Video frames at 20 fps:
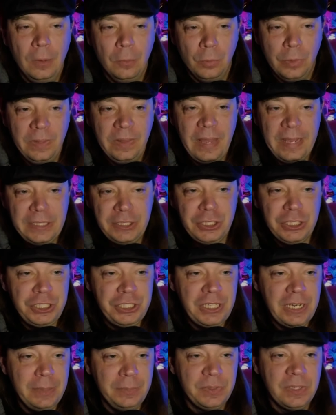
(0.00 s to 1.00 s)

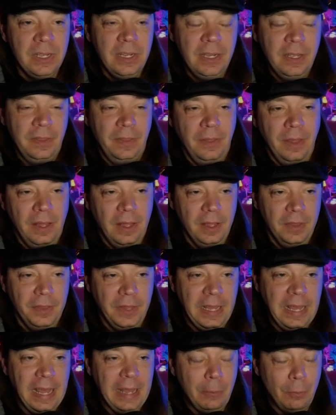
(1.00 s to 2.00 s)
Relationships,
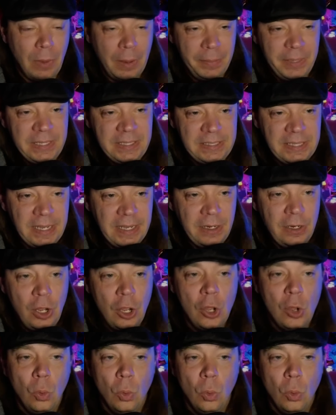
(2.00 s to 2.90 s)
the guy Remington,